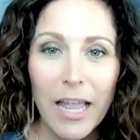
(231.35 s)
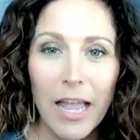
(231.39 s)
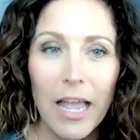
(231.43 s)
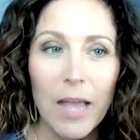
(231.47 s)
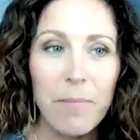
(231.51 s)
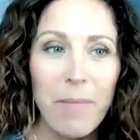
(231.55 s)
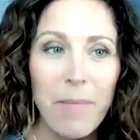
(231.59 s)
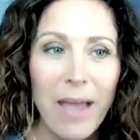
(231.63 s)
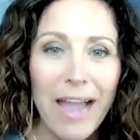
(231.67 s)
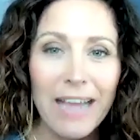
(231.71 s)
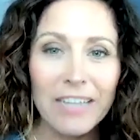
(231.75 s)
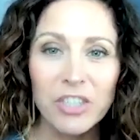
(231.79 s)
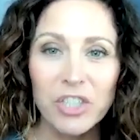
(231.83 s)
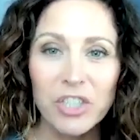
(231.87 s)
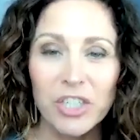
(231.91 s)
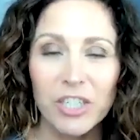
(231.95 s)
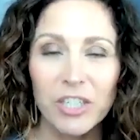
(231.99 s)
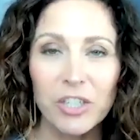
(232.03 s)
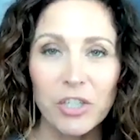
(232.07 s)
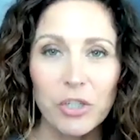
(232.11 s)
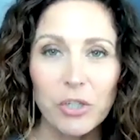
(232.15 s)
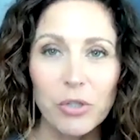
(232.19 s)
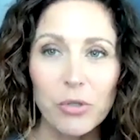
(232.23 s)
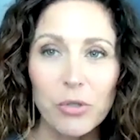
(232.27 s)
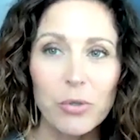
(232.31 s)

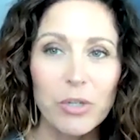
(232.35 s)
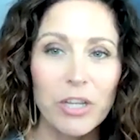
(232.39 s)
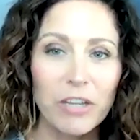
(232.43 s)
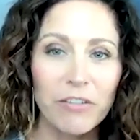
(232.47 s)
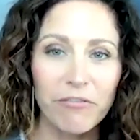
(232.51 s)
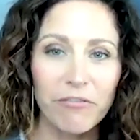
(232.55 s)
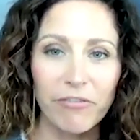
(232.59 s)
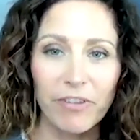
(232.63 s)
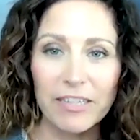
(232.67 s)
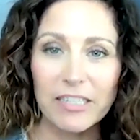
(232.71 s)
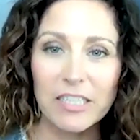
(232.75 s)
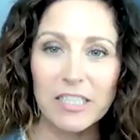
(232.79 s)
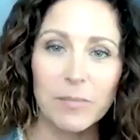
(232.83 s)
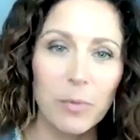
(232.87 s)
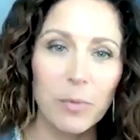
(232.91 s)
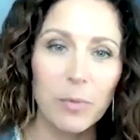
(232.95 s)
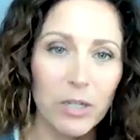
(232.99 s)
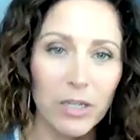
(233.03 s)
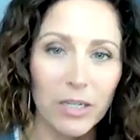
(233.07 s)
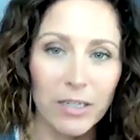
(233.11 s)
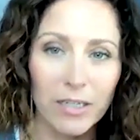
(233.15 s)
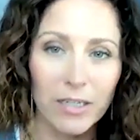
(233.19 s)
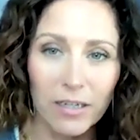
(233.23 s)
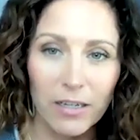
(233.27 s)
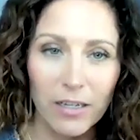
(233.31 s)
Imagine you give
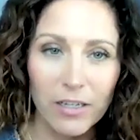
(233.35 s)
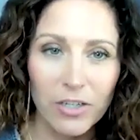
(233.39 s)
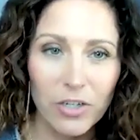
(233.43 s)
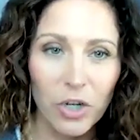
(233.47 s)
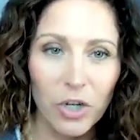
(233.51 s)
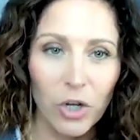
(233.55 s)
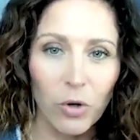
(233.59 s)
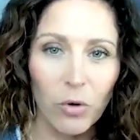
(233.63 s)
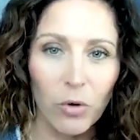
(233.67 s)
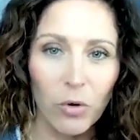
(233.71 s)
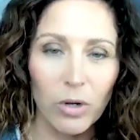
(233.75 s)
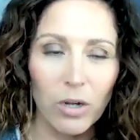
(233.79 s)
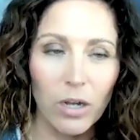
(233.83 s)
Facebook you